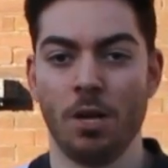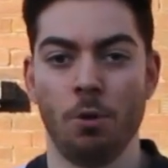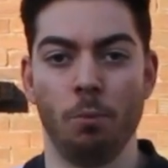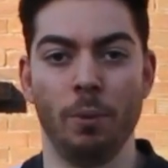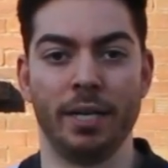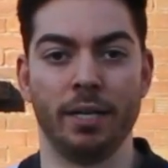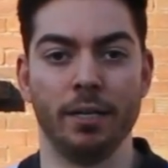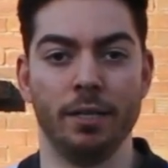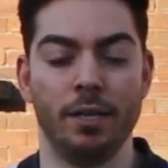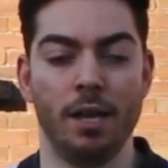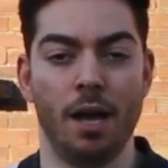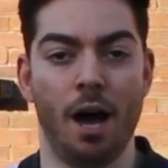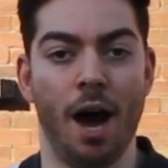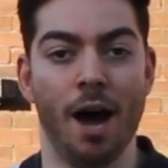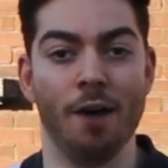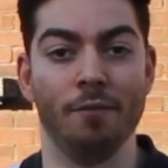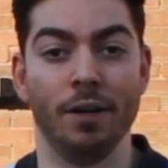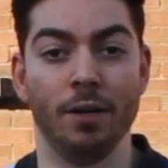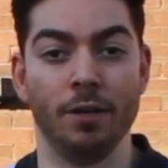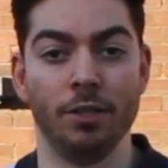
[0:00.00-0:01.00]
We could
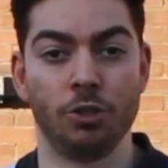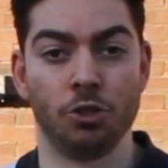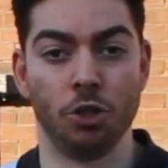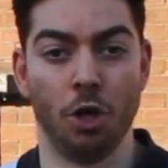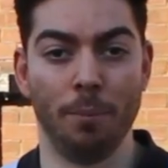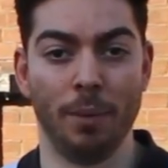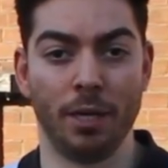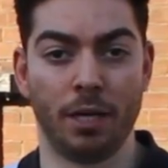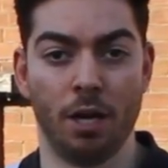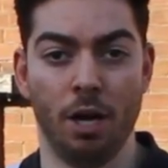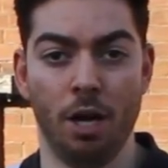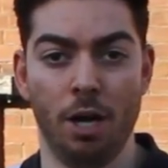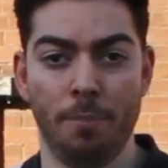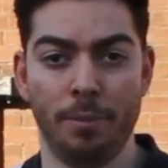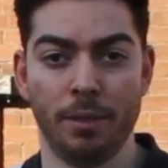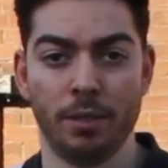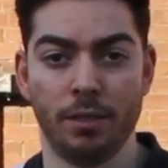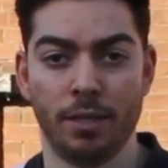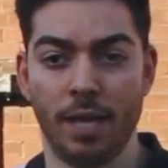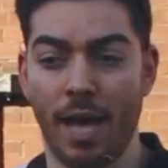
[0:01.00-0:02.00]
either drop the curb
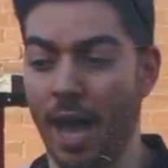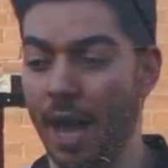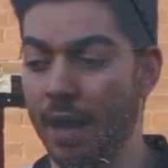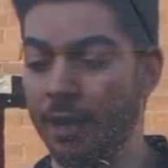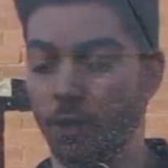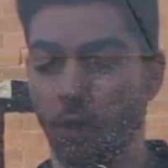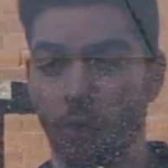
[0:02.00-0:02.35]
and